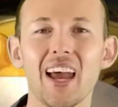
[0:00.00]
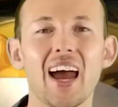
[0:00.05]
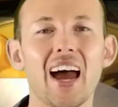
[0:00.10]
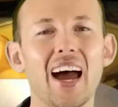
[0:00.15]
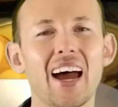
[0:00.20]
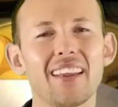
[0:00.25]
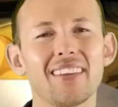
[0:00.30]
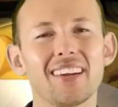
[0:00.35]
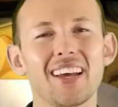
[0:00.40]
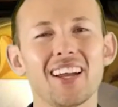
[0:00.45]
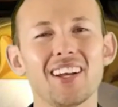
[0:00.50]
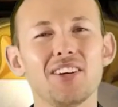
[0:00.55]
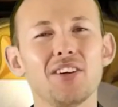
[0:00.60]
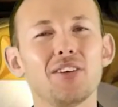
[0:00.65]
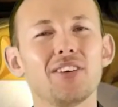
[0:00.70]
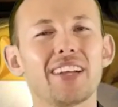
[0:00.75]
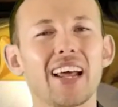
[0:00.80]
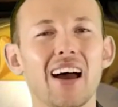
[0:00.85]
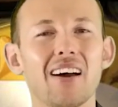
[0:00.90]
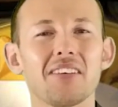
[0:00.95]
And then
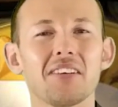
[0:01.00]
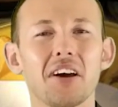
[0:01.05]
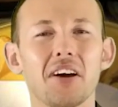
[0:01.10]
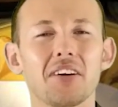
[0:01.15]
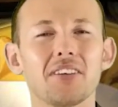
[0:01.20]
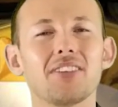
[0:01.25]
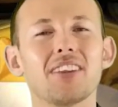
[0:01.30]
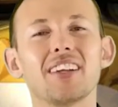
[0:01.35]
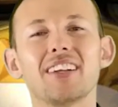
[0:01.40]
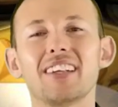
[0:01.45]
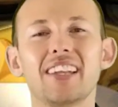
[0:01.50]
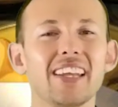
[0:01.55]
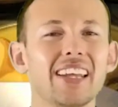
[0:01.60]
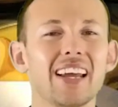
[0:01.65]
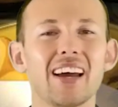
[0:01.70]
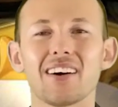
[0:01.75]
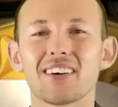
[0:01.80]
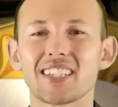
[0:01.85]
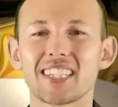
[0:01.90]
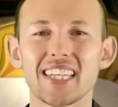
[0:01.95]
you download the
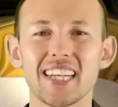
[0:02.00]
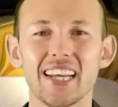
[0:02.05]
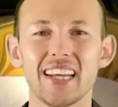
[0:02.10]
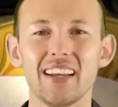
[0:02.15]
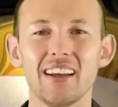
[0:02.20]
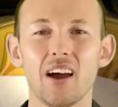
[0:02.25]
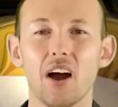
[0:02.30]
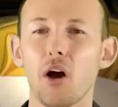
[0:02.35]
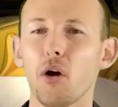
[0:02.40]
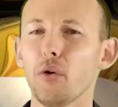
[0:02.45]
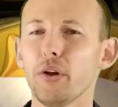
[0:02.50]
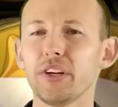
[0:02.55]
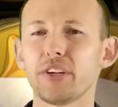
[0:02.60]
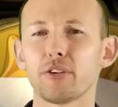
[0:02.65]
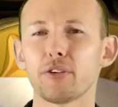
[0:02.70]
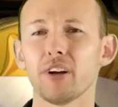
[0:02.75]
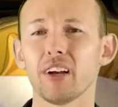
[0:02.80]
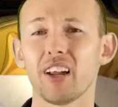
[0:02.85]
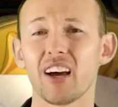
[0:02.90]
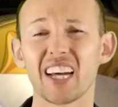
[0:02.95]
DLC only
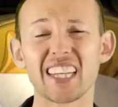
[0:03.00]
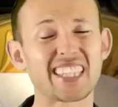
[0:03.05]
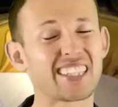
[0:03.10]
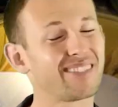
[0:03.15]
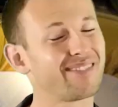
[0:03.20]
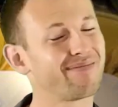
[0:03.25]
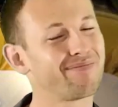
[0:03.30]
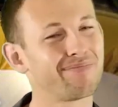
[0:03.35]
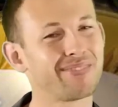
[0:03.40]
to realize,